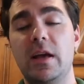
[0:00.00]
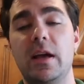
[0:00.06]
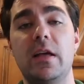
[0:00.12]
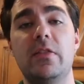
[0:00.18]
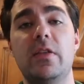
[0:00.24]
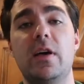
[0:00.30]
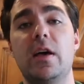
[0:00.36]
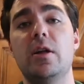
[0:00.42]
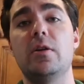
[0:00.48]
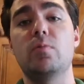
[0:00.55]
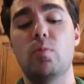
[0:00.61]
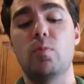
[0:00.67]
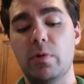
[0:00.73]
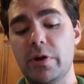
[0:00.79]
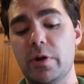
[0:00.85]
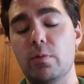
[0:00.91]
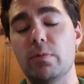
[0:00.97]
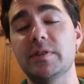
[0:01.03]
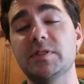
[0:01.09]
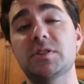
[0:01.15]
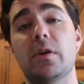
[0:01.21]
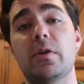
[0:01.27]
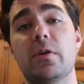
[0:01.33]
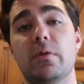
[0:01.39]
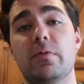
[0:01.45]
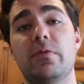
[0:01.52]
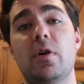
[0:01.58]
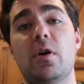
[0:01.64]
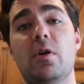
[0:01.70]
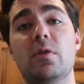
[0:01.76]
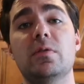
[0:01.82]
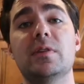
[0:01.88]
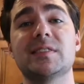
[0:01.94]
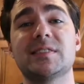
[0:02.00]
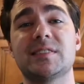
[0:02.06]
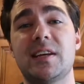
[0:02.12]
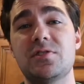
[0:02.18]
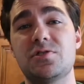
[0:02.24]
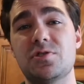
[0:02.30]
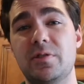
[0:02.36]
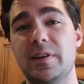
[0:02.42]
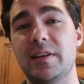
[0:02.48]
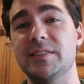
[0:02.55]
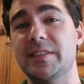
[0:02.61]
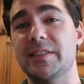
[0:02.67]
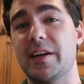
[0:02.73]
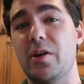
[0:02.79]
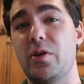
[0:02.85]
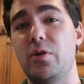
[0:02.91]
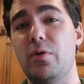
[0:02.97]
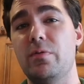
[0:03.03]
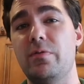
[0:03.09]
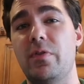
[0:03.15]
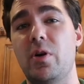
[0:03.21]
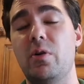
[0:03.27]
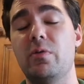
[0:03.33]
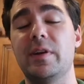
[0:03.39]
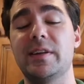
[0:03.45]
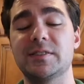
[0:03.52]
And then when you restart your phone, essentially it's like a new phone.